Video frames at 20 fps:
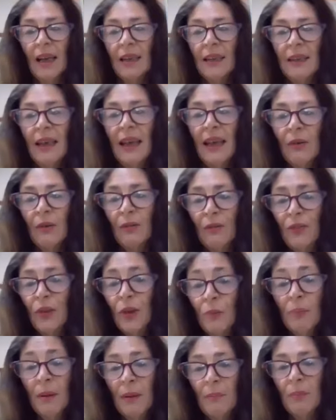Now, a
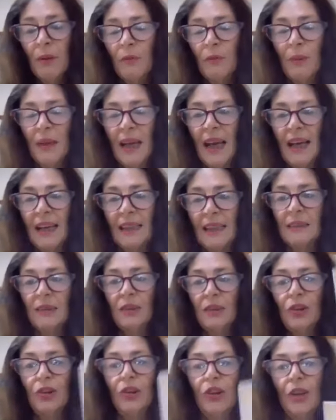few people have been
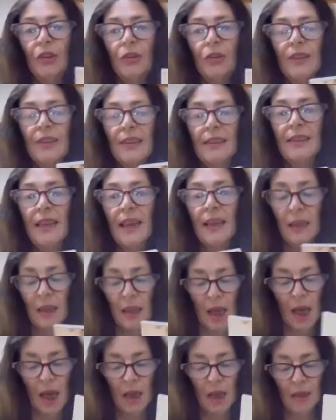heartened to notice that
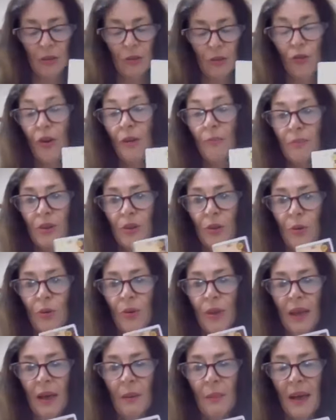Trump's
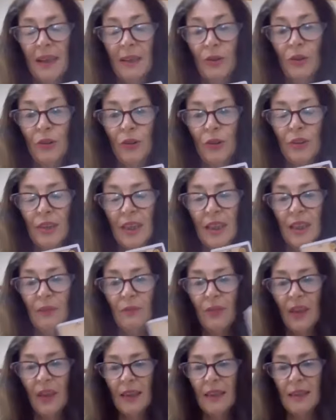talking about a new
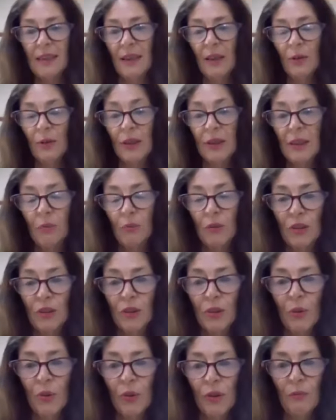TV series, which
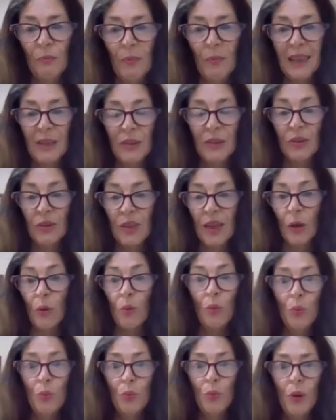sort of makes you think,
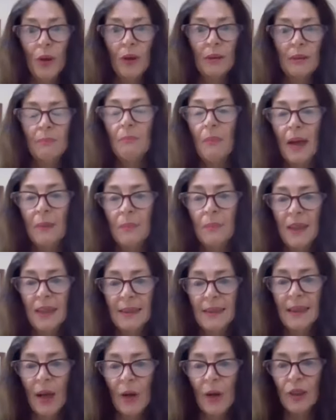oh, maybe
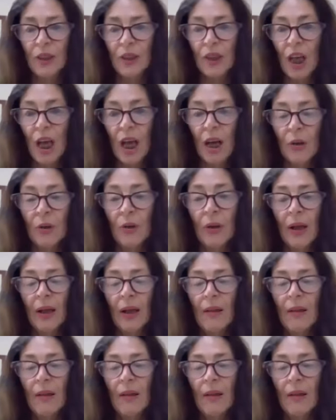he's going to go.